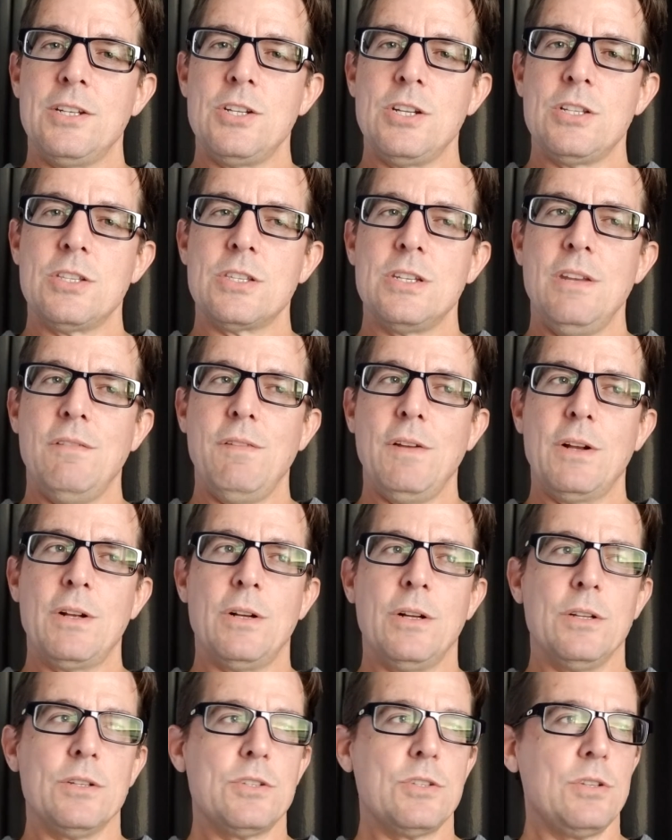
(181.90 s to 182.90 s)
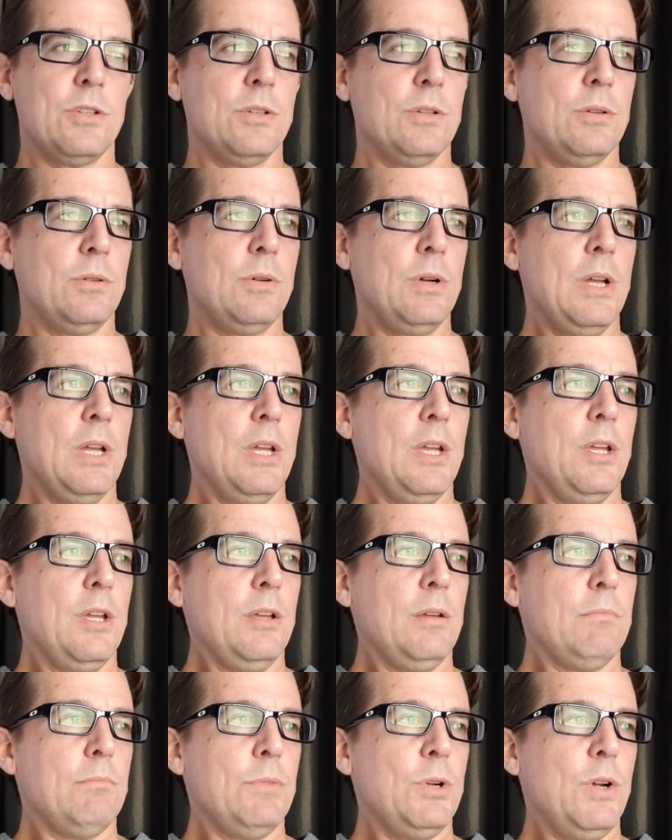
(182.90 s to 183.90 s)
it's difficult to
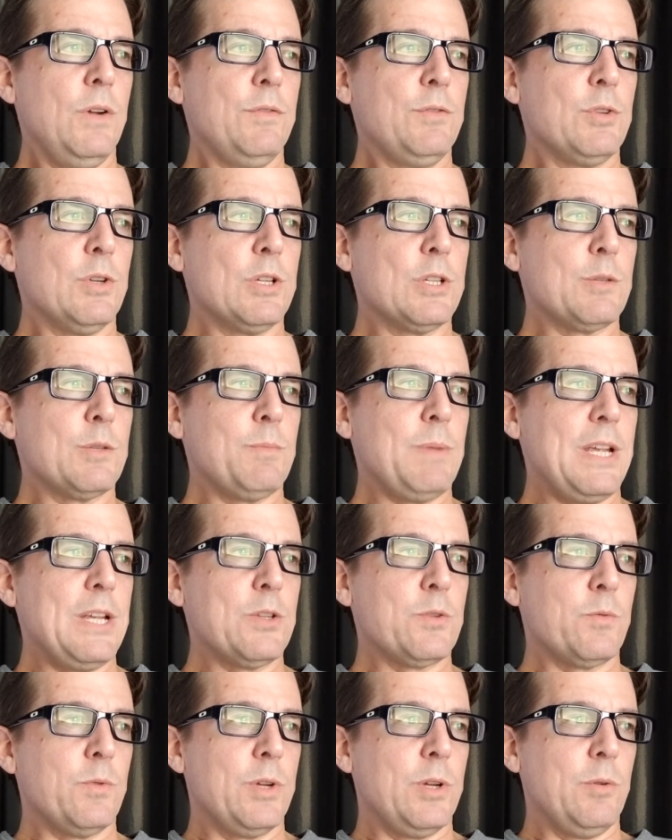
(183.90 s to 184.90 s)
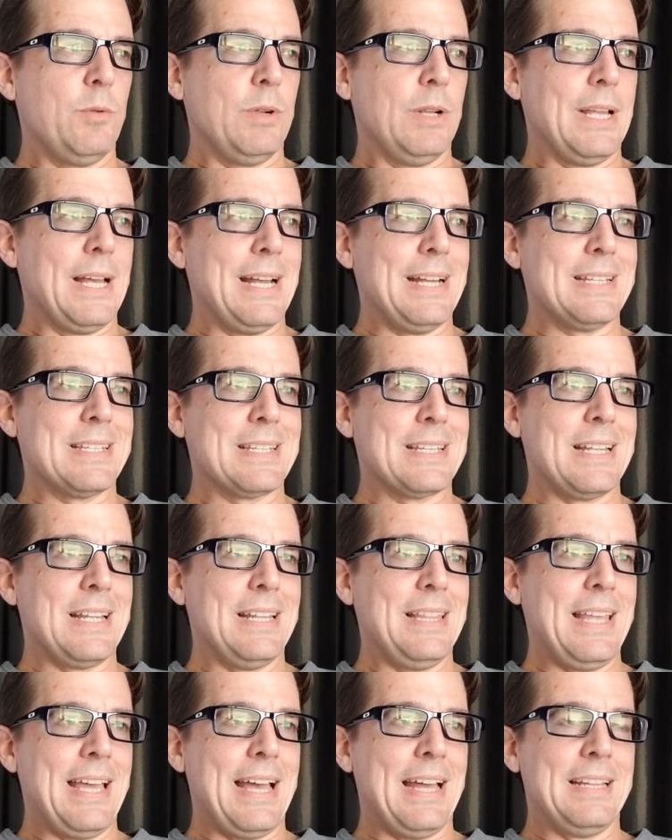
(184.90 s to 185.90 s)
move to a space where you realize
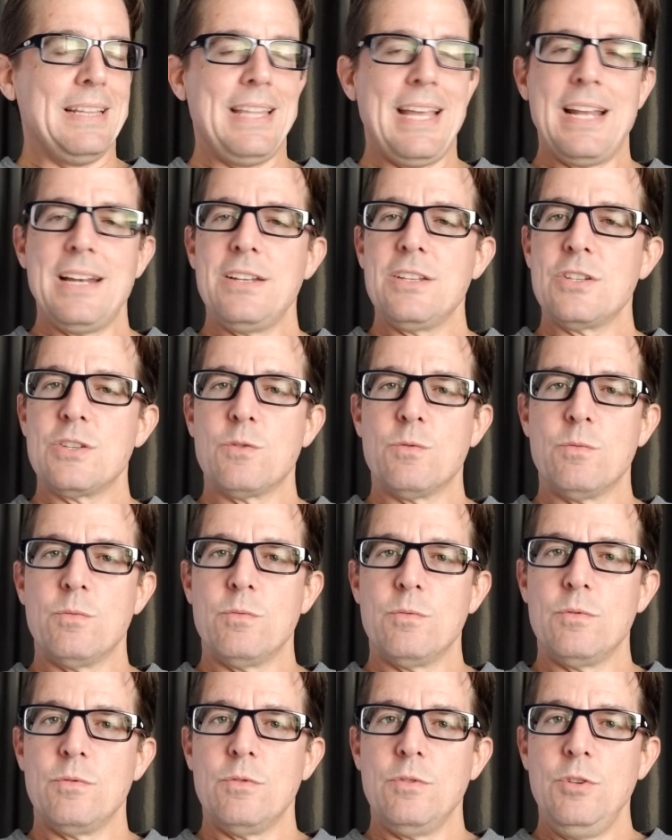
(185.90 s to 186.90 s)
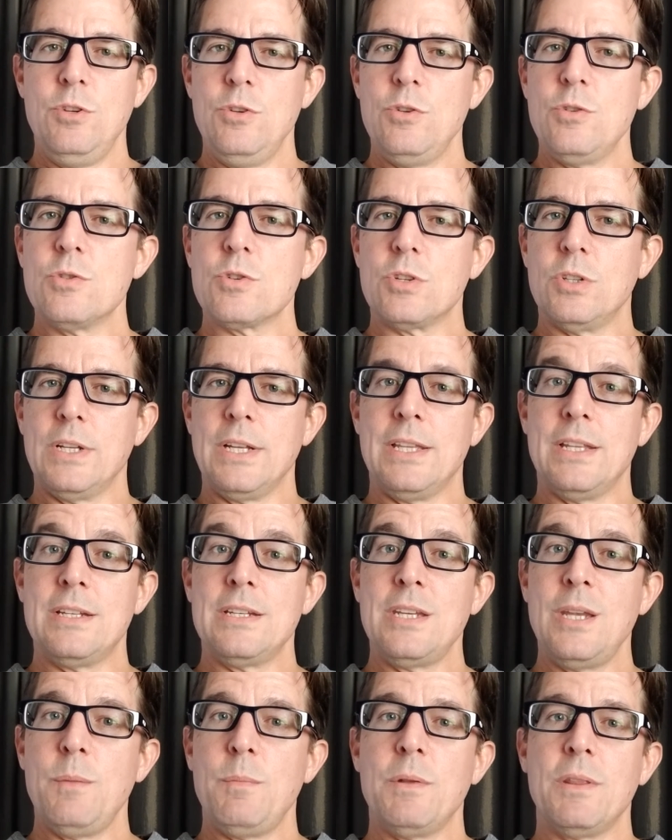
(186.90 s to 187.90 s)
that that is usually the
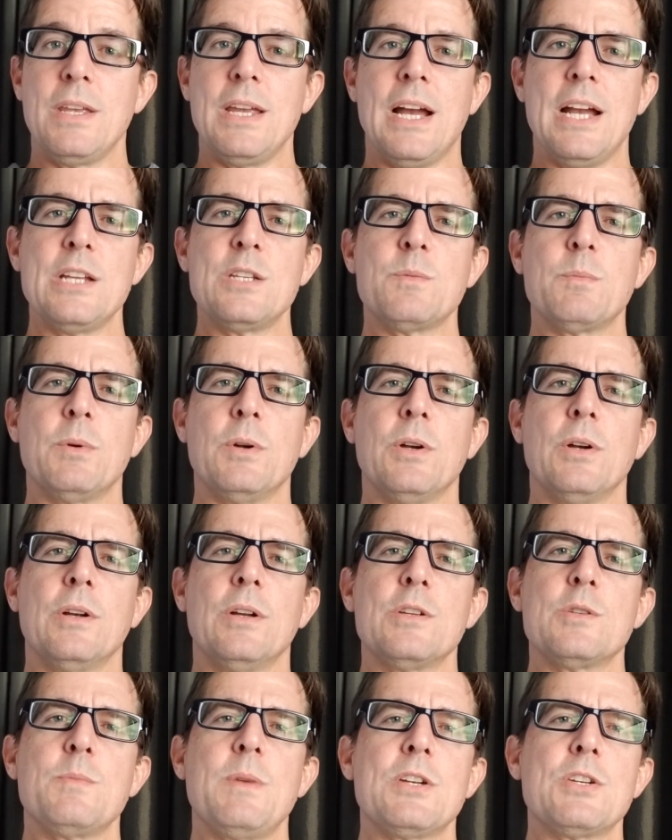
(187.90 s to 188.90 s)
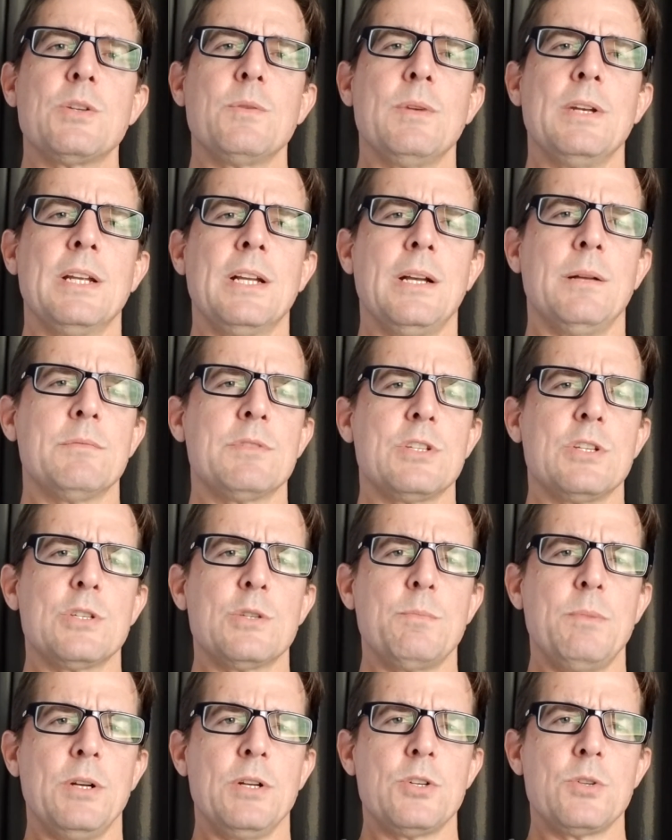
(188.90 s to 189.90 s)
tip of the iceberg, especially when it comes to
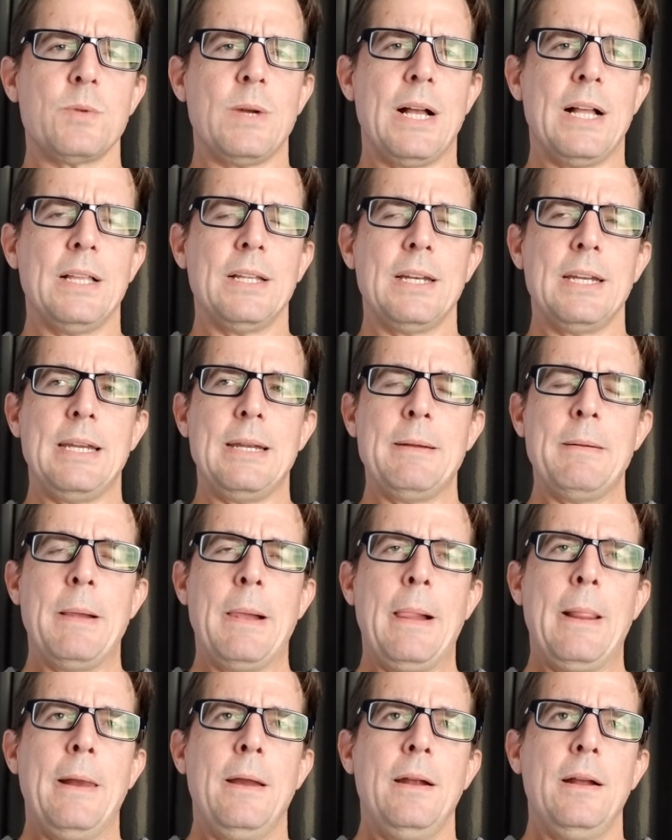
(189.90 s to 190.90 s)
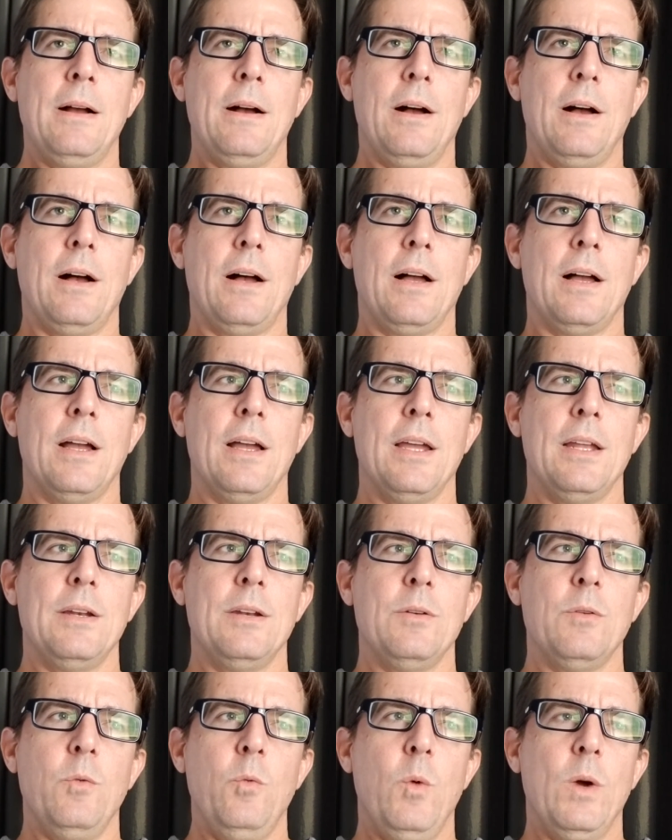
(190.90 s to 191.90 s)
spirituality,
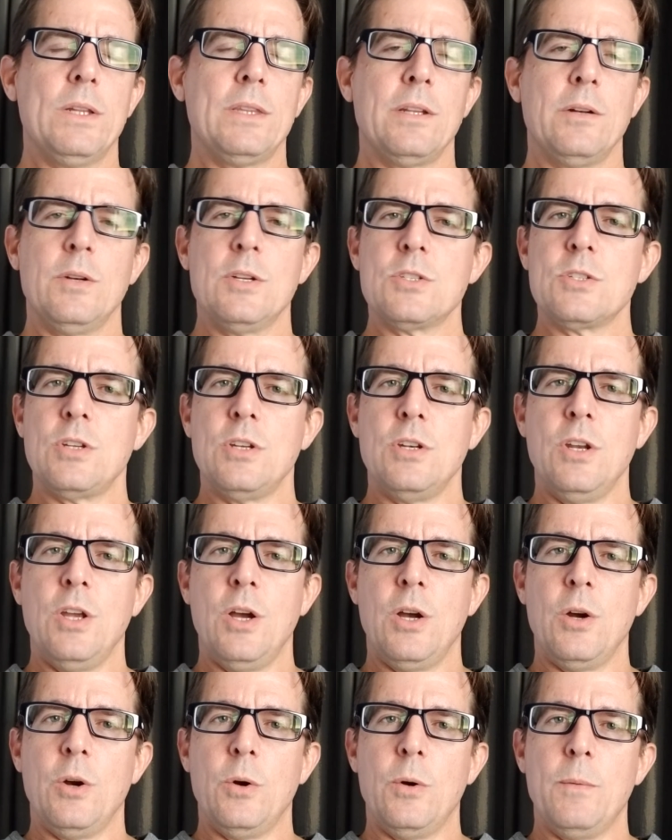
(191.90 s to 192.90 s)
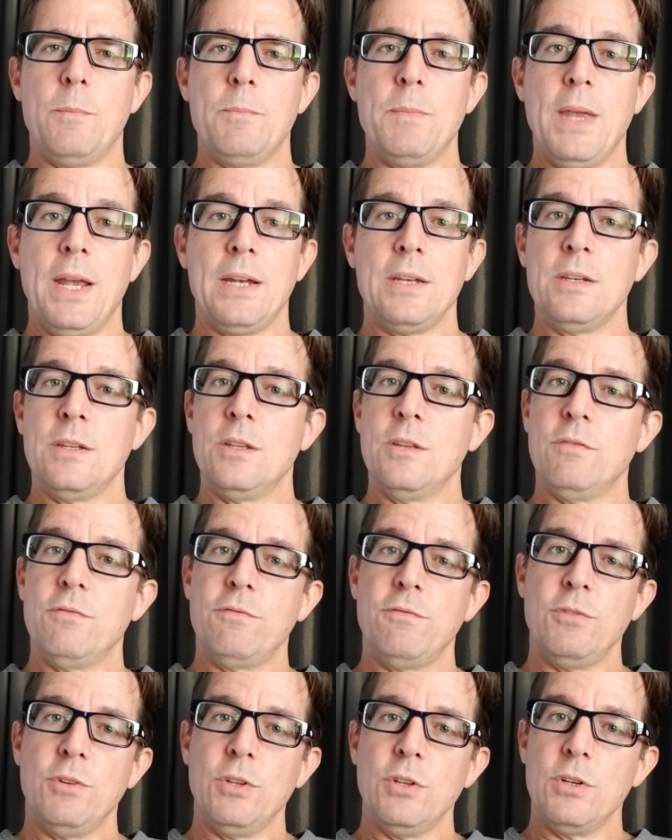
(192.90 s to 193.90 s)
on what there is to know. And the
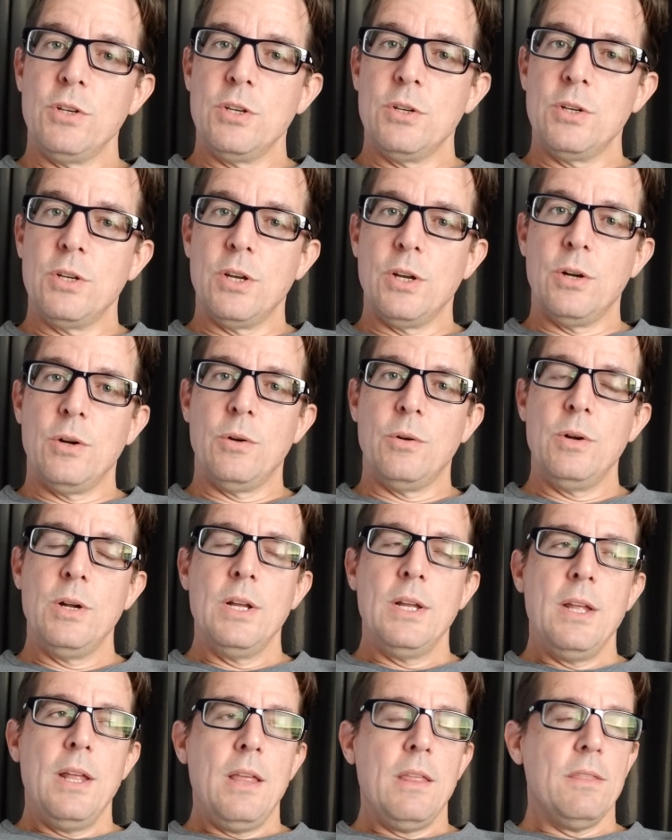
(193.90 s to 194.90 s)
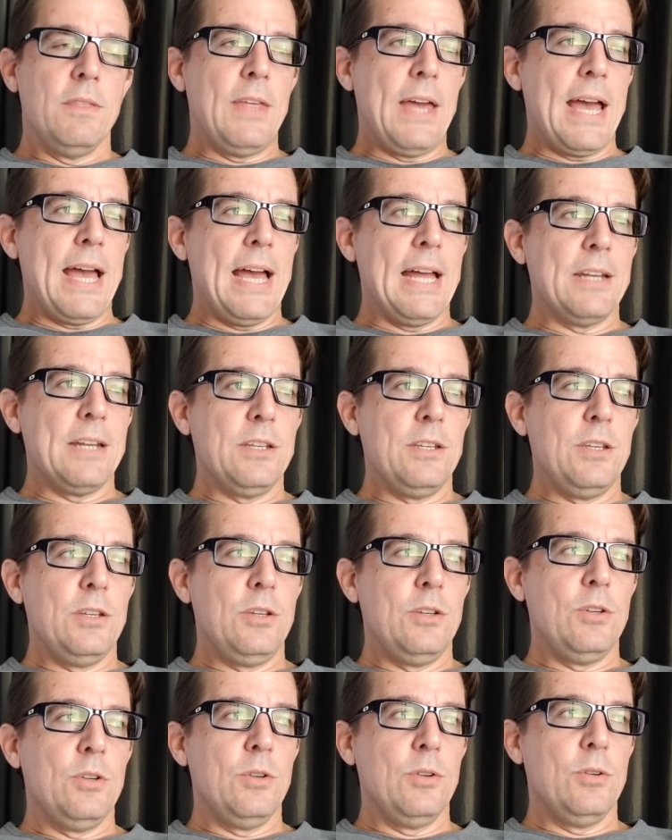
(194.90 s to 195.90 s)
further you go, that
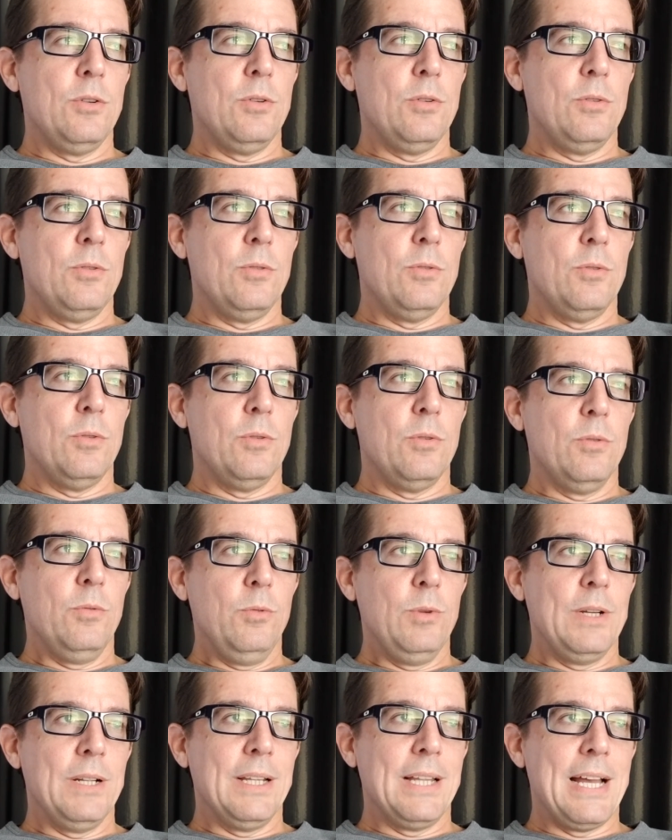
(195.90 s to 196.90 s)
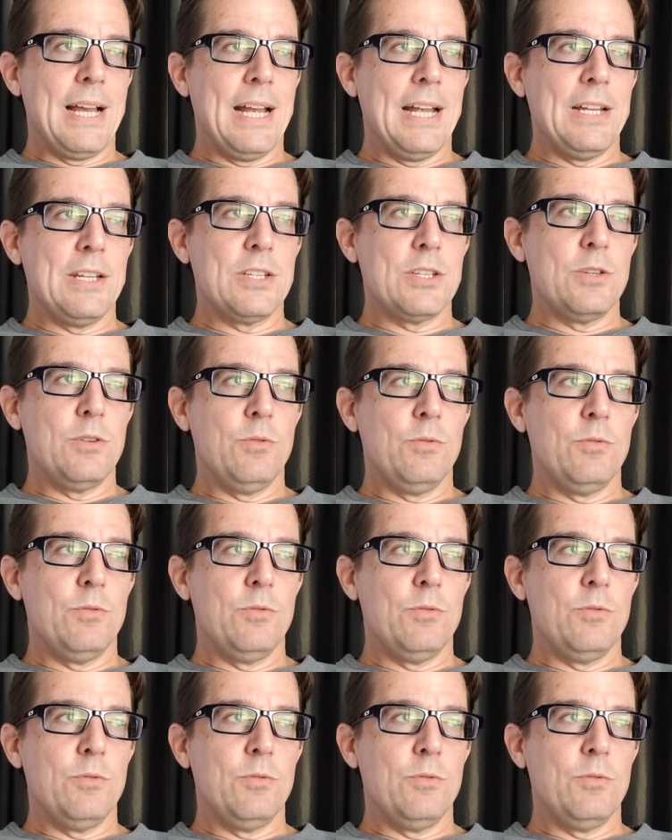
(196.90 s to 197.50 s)
you realize